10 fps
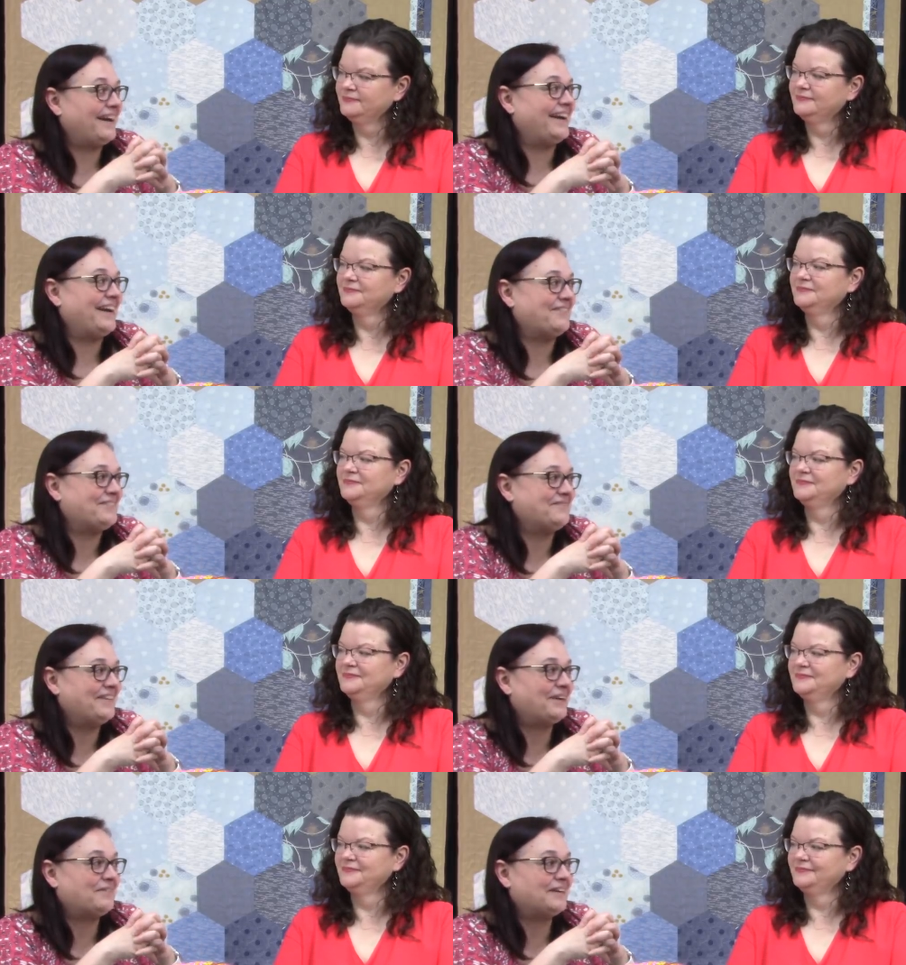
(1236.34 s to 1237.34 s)
Speaker 1: I have to
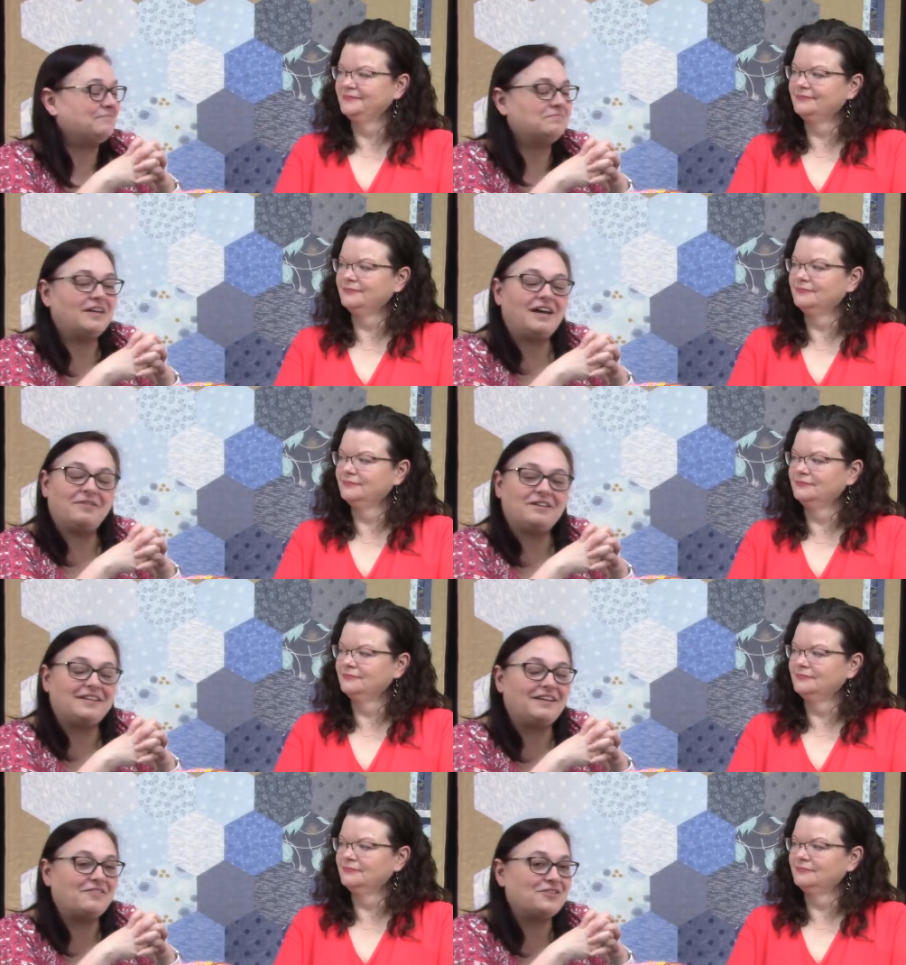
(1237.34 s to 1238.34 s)
admit, I went, I would
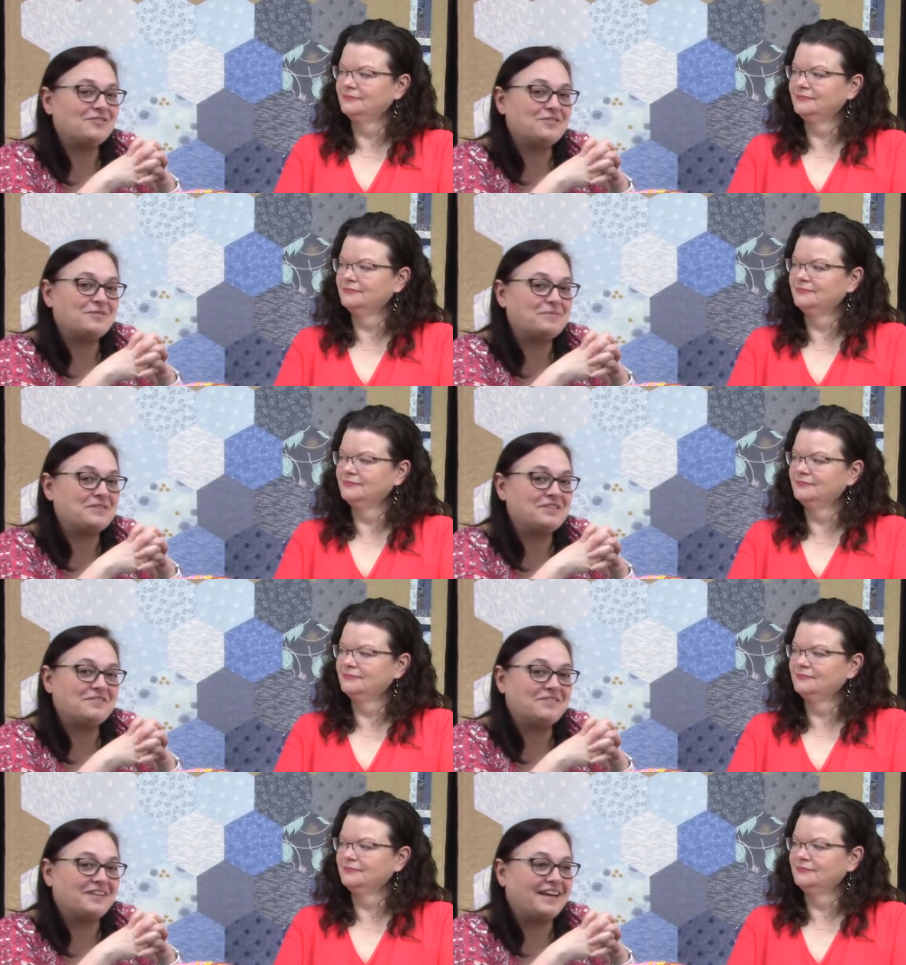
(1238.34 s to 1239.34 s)
never use this
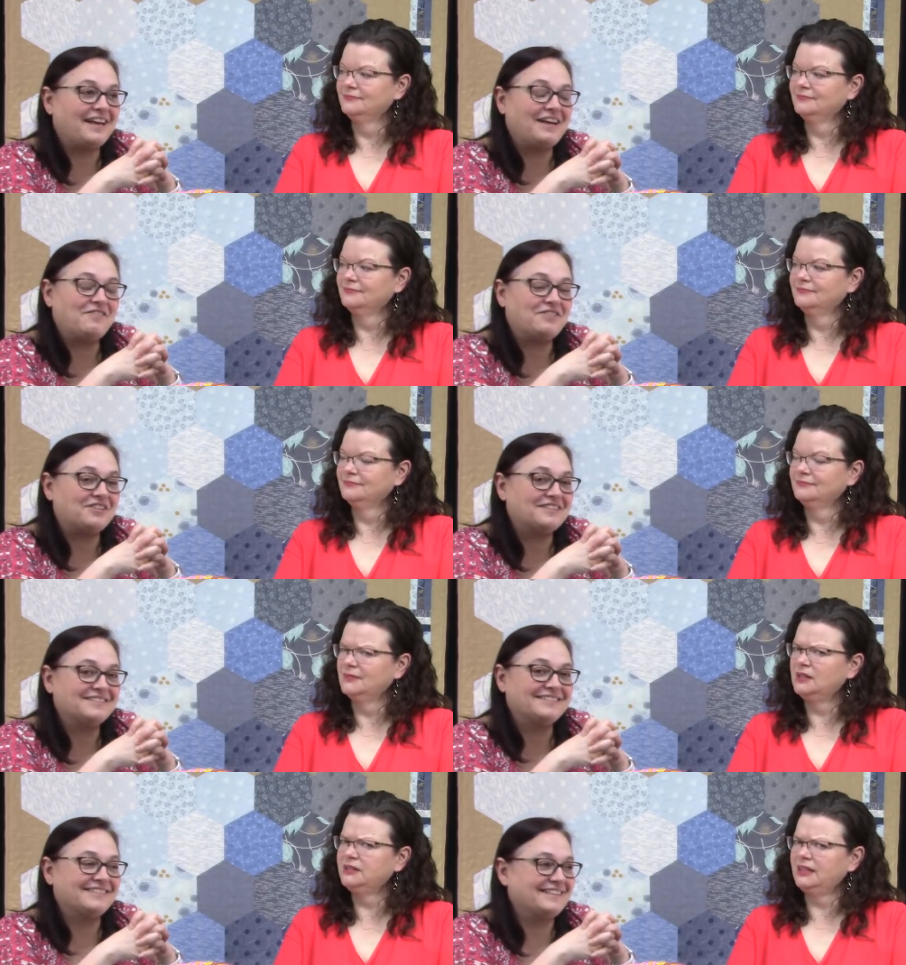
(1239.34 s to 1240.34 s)
machine for that ever.
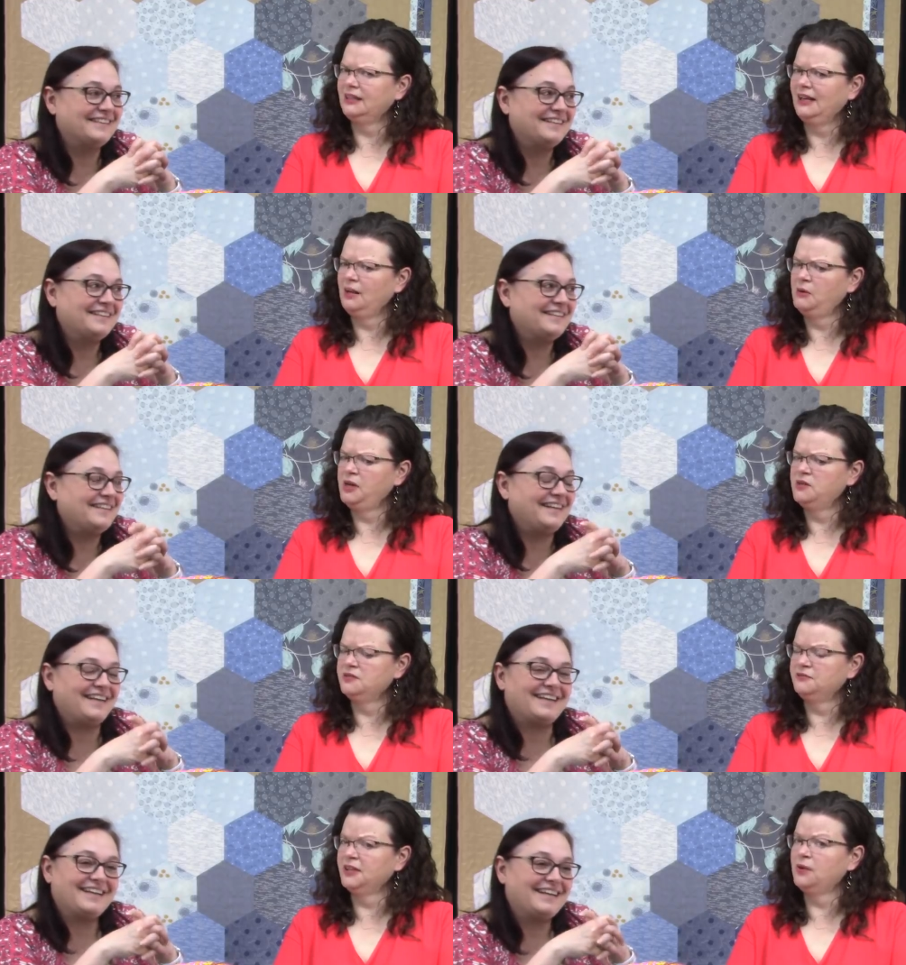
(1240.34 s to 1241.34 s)
Speaker 2: Oh yeah, I want to like, use
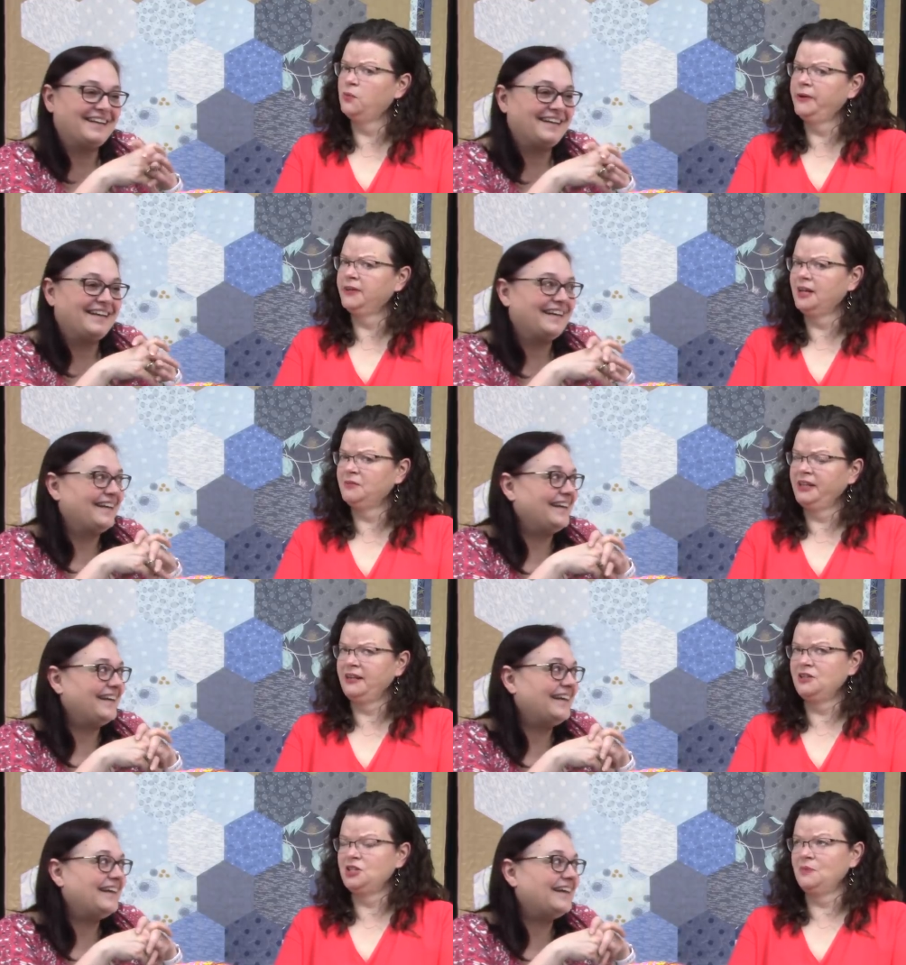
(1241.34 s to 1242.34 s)
it for like weird,
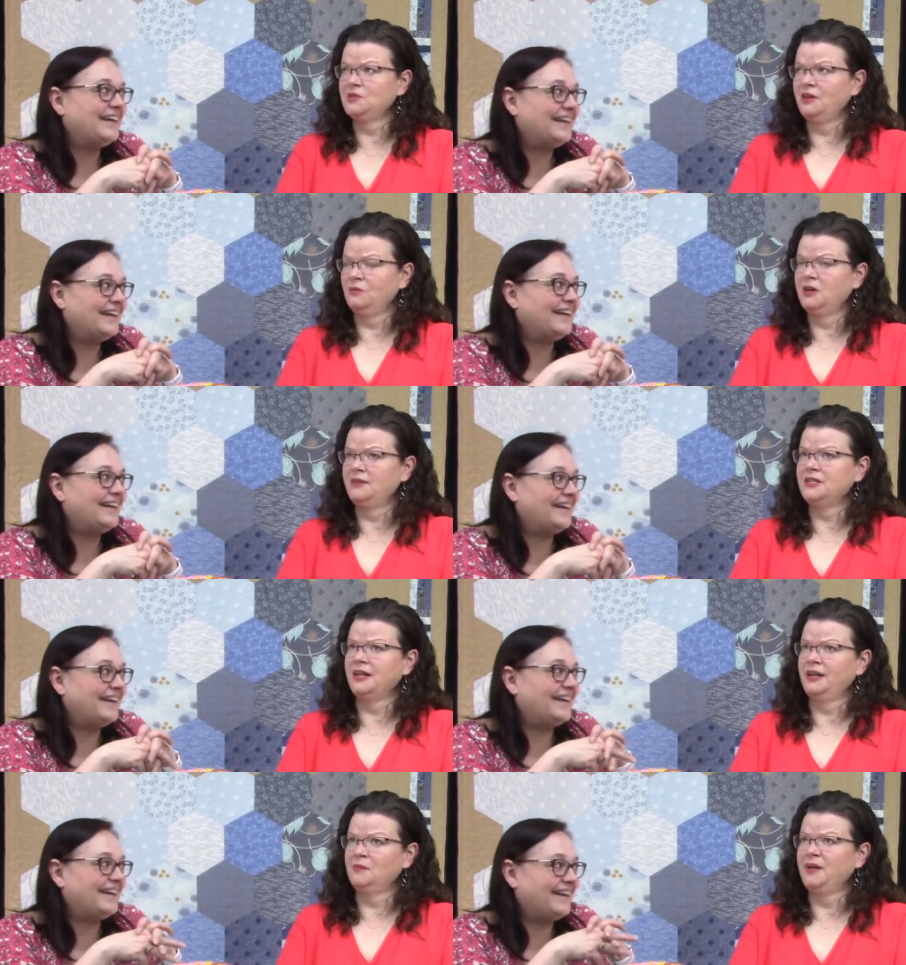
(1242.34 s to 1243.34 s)
complicated shapes. I don't want to have to
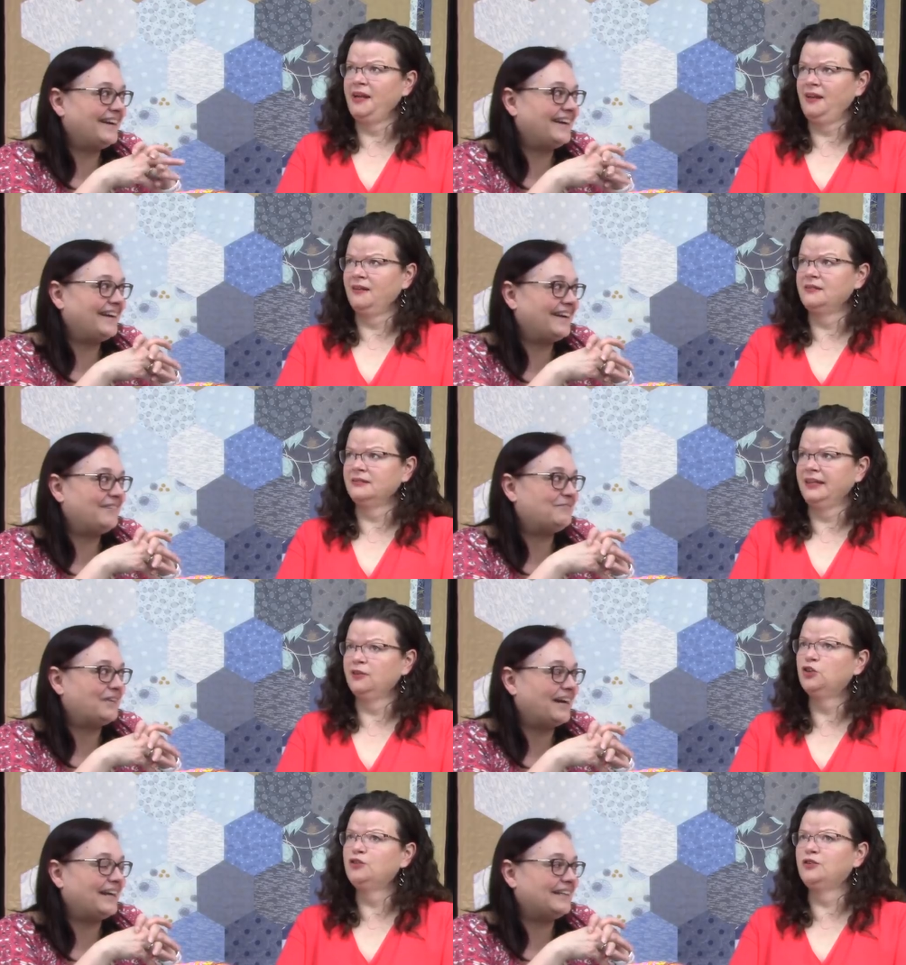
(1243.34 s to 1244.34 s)
cut out by hand, like
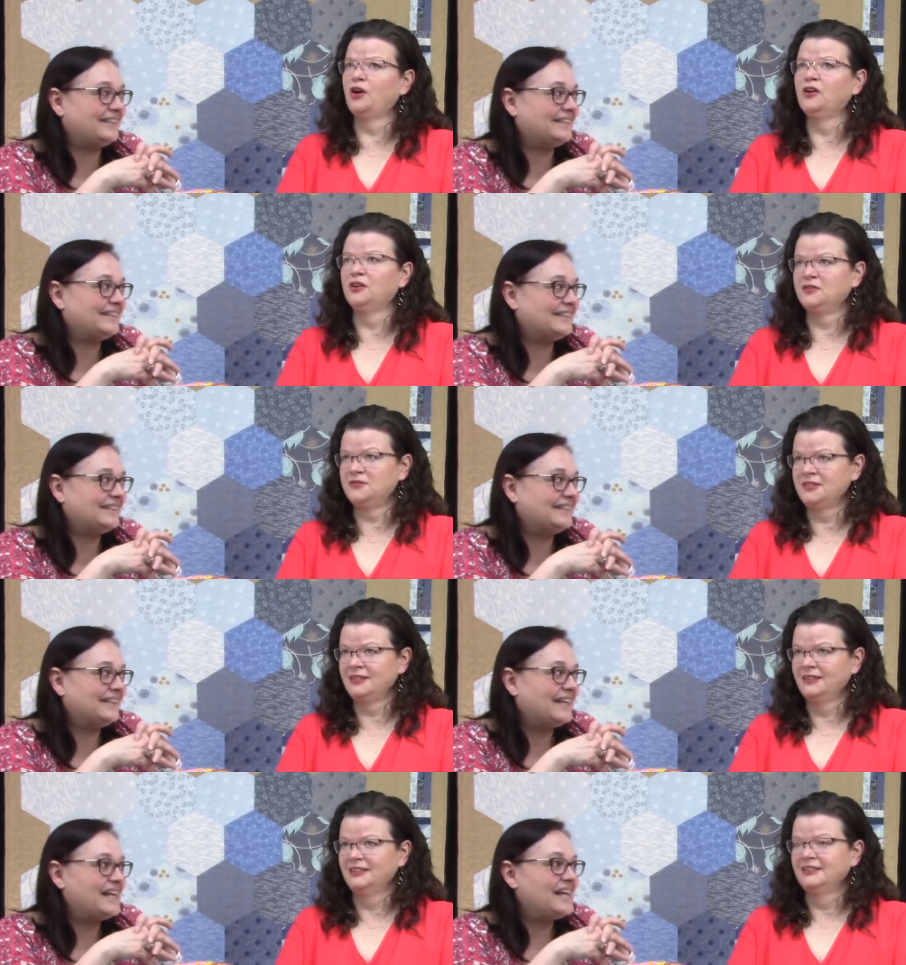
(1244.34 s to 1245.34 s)
right. curves.
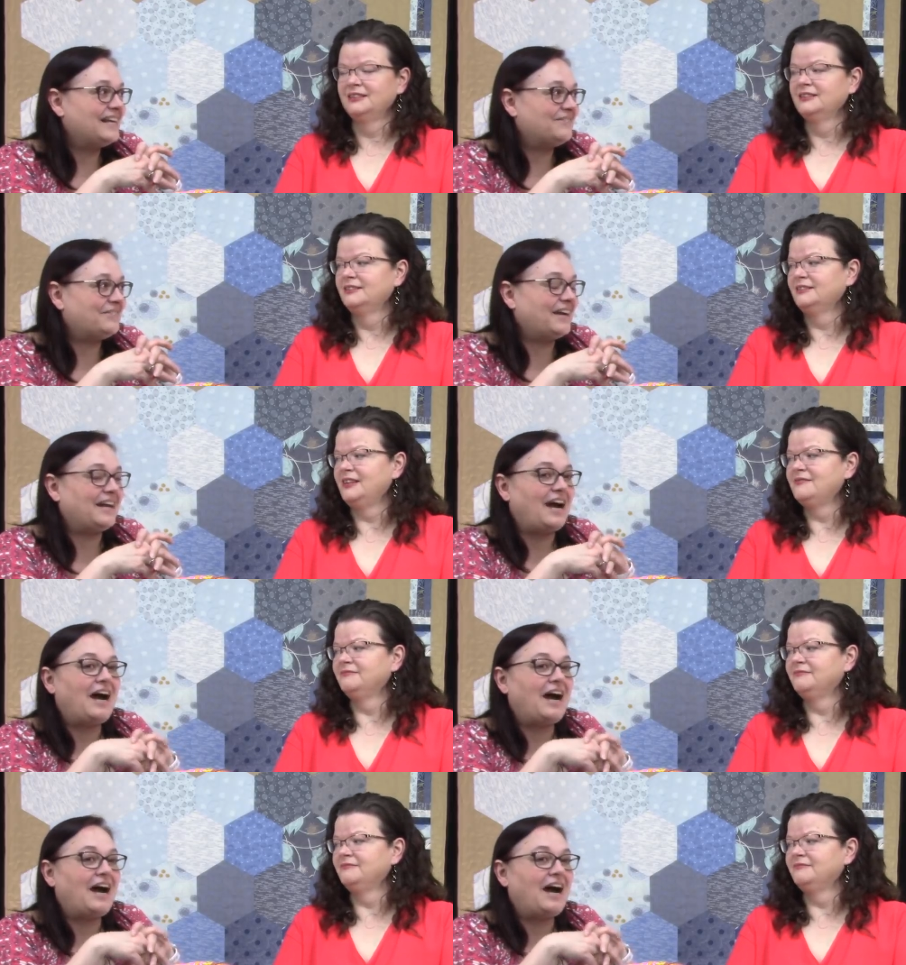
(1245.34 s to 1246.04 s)
Speaker 1: Right. And